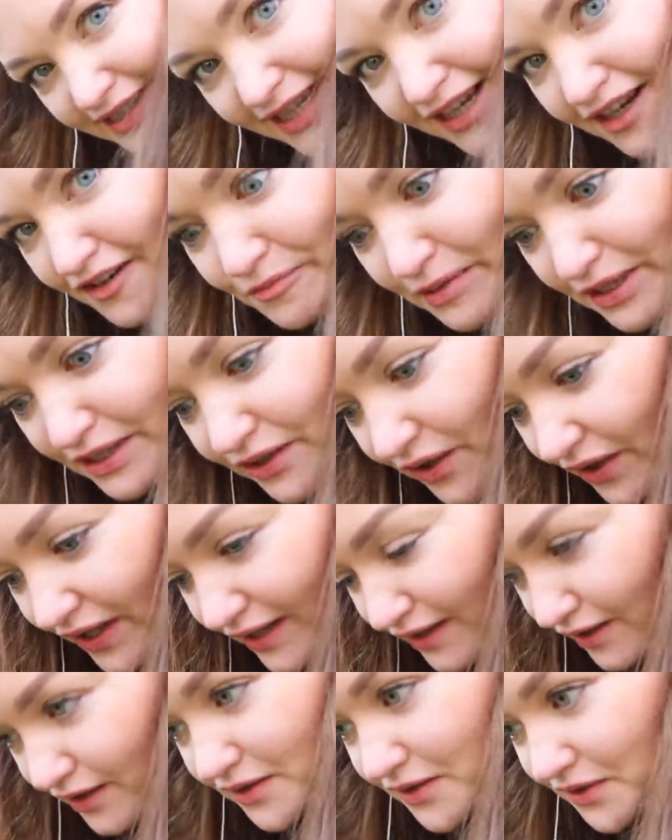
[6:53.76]
See, my
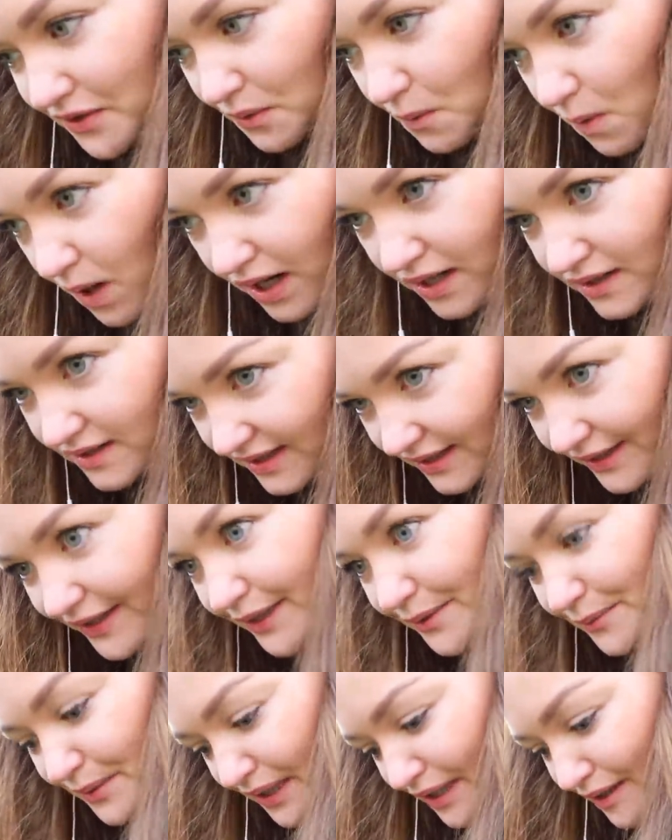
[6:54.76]
soil. I don't know what they
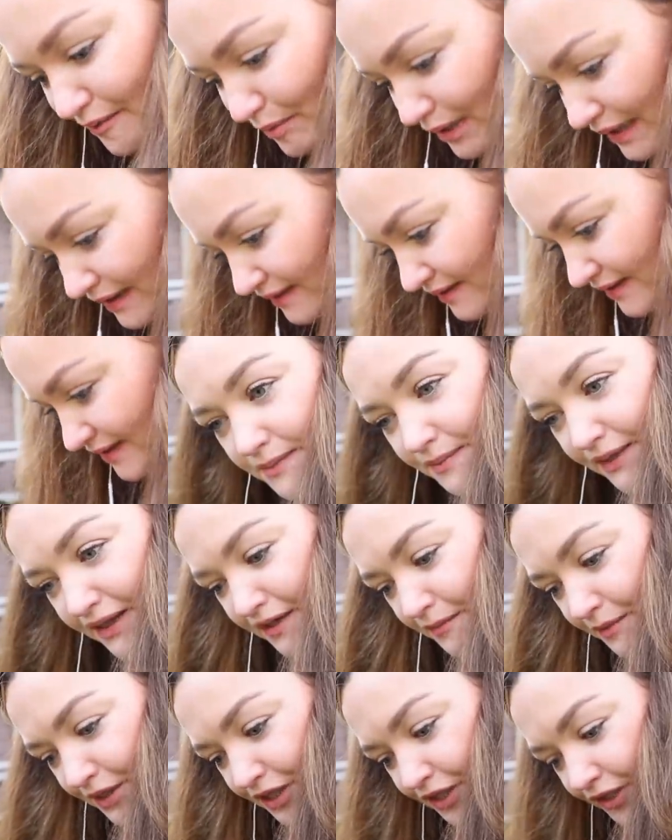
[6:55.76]
did when they built. What's
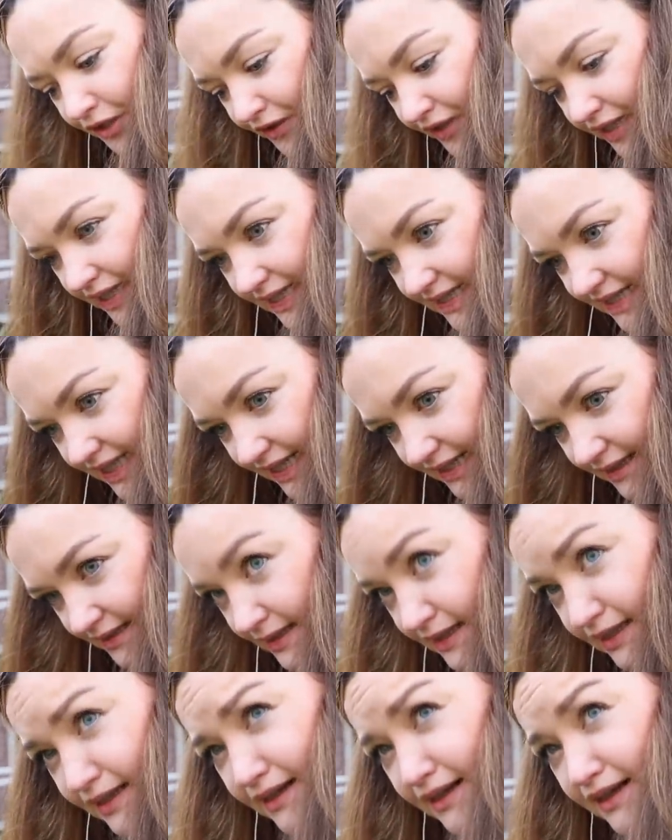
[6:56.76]
making me curious is,
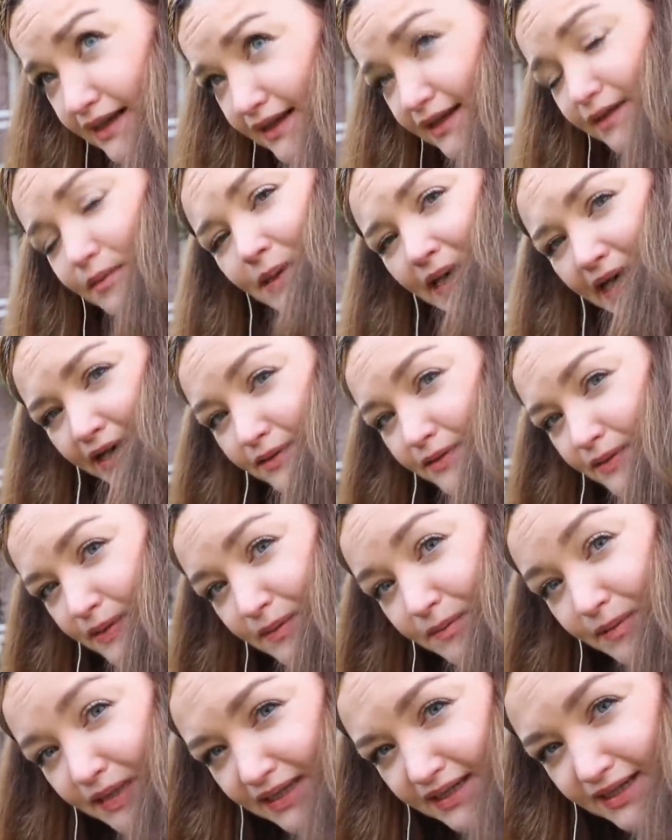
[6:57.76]
I think my house
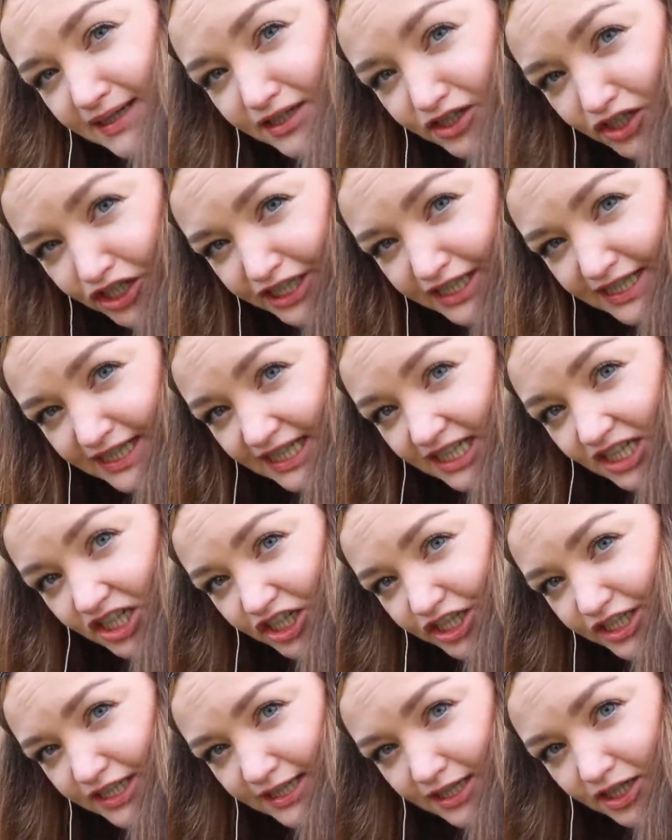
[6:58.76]
was built in
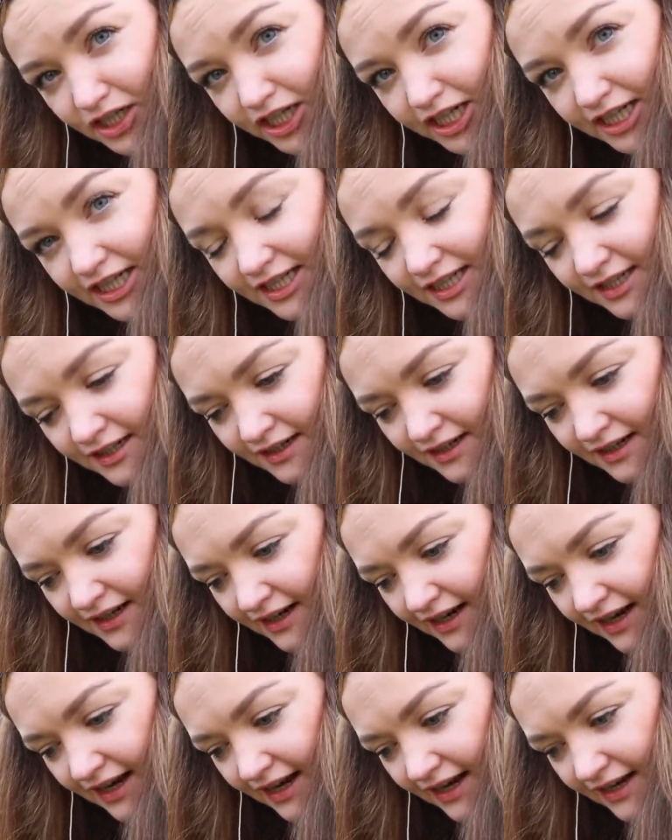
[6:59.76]
1999,
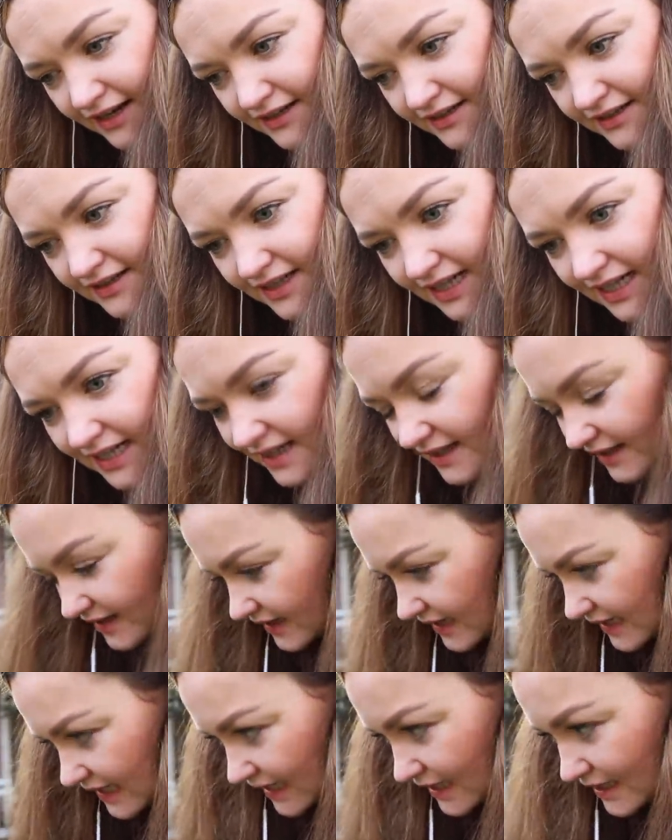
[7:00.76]
and
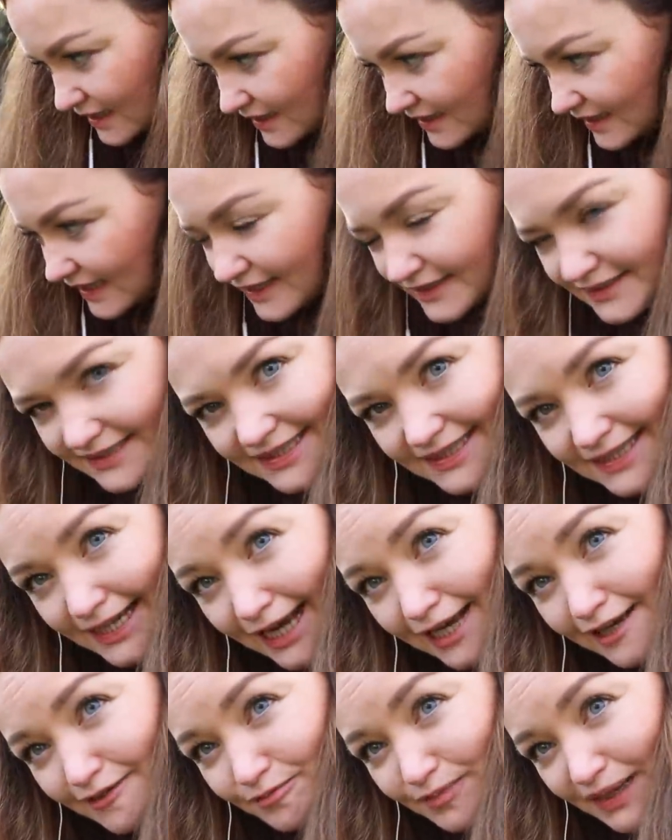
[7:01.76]
this
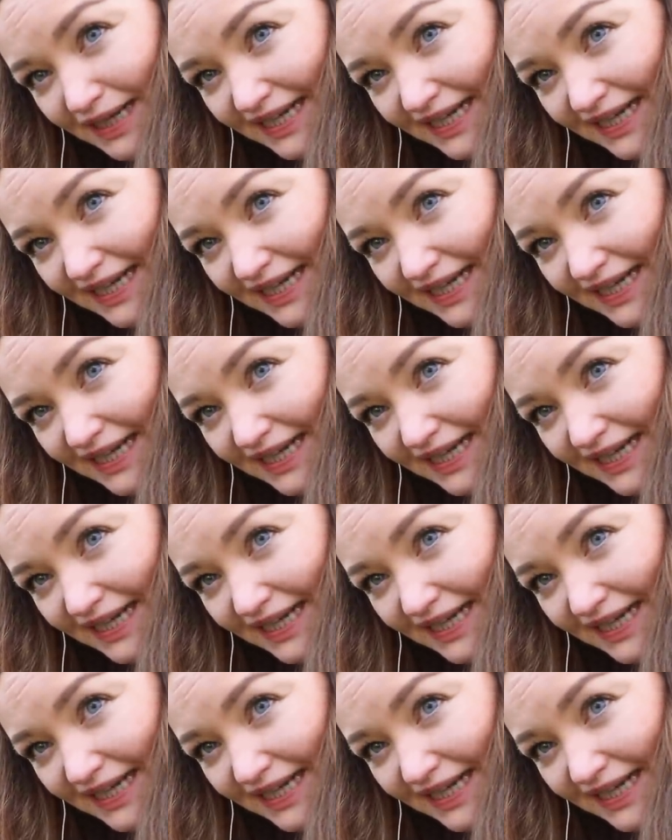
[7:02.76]
10